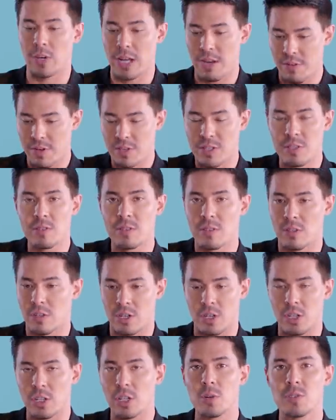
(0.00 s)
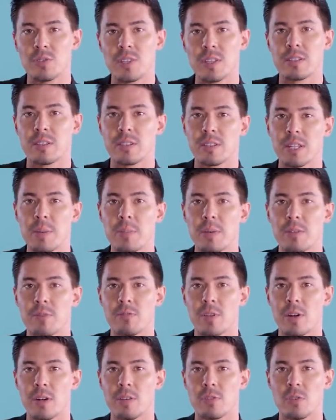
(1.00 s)
Whatever's in the closest limb in
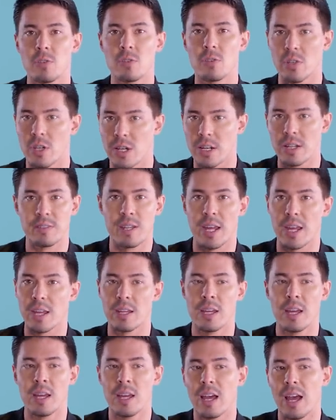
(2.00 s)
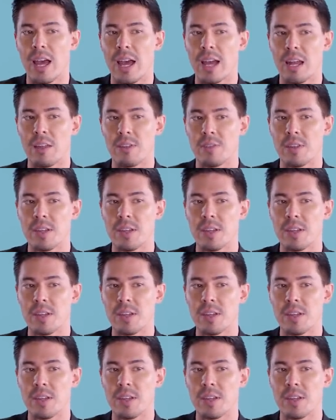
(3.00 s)
front of you, you're going to take. And I